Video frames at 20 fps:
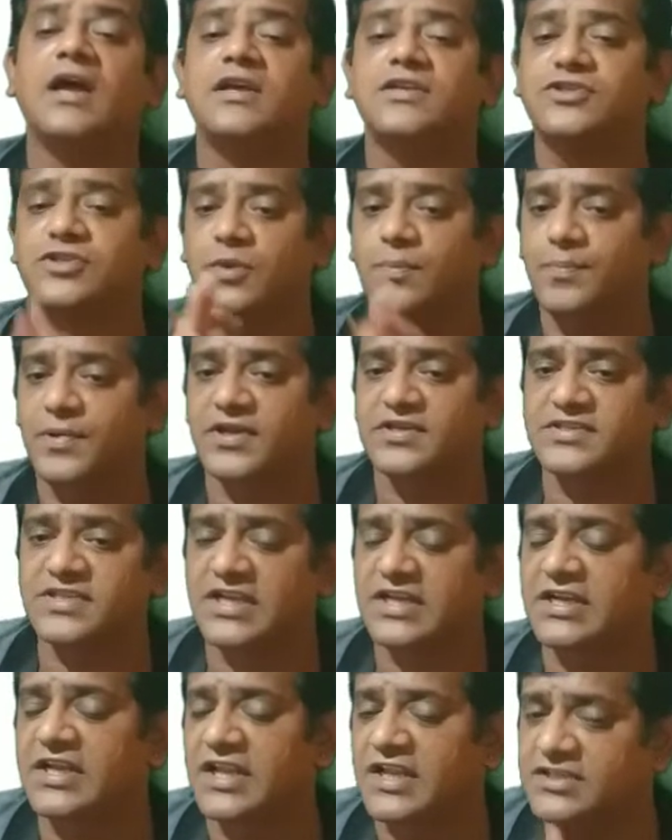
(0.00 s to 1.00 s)
So
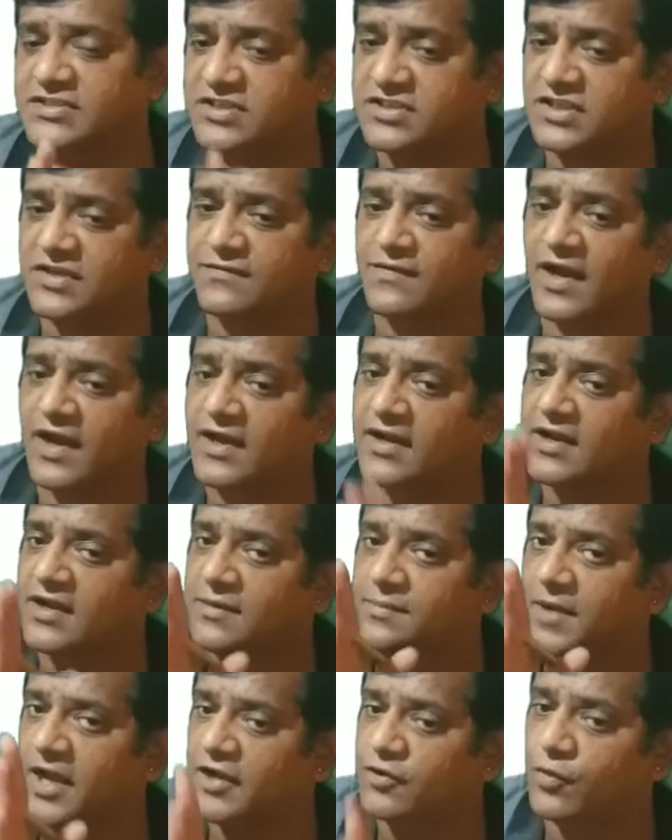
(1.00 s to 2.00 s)
percentage divided
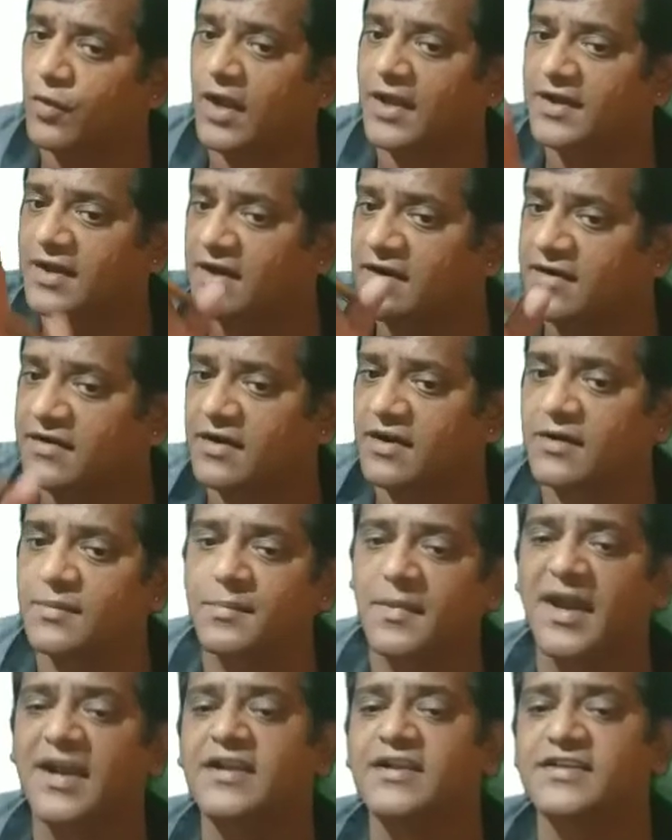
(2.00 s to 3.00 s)
by 100
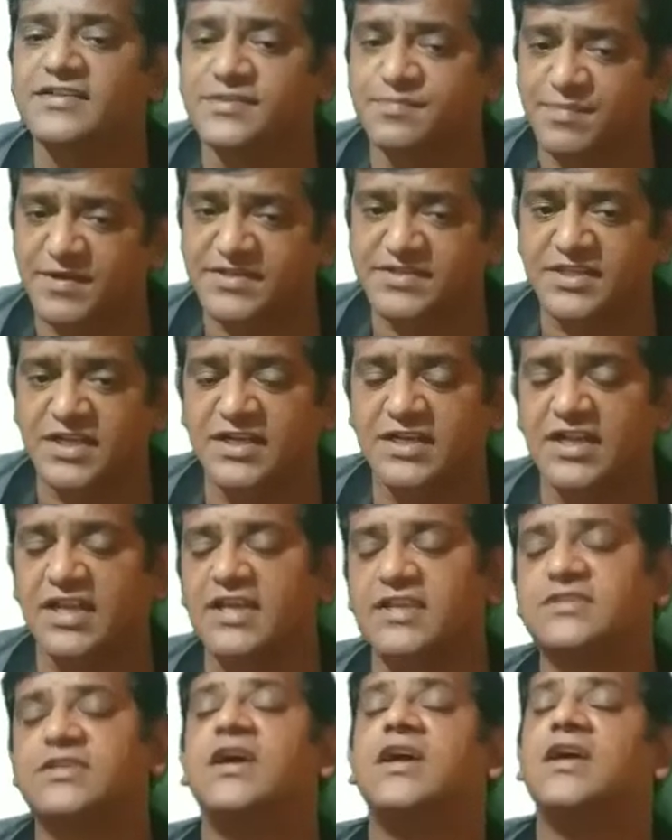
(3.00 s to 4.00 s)
minus
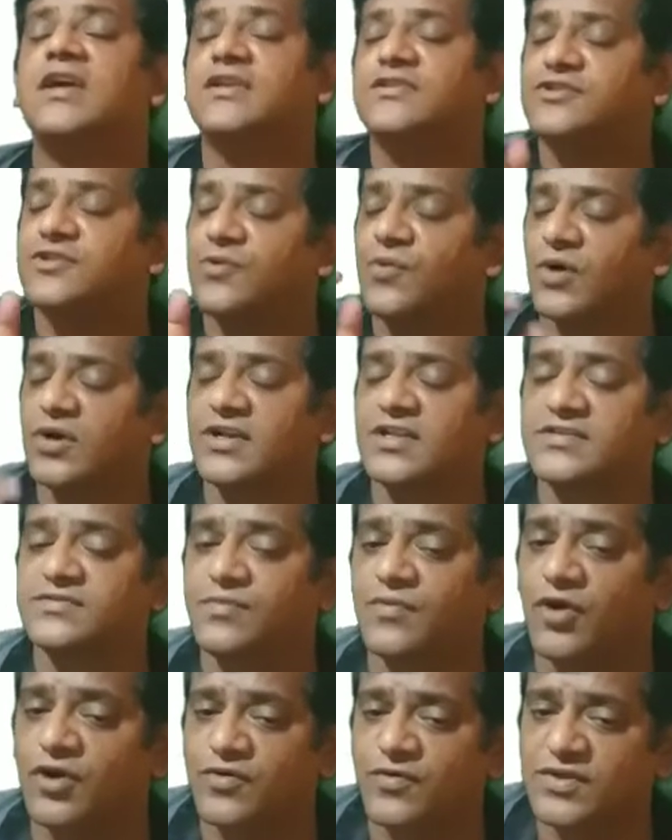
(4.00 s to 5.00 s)
percentage. So what
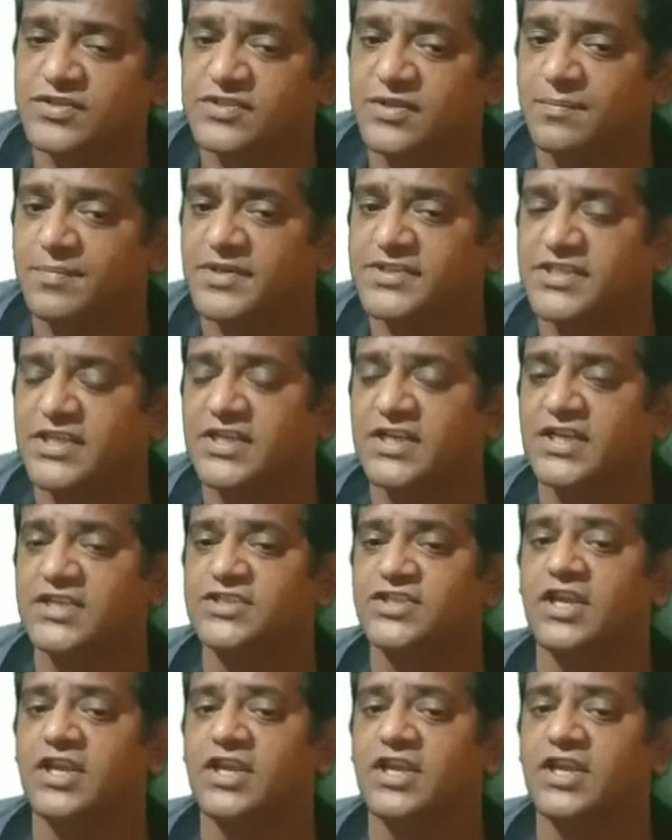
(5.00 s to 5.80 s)
was the percentage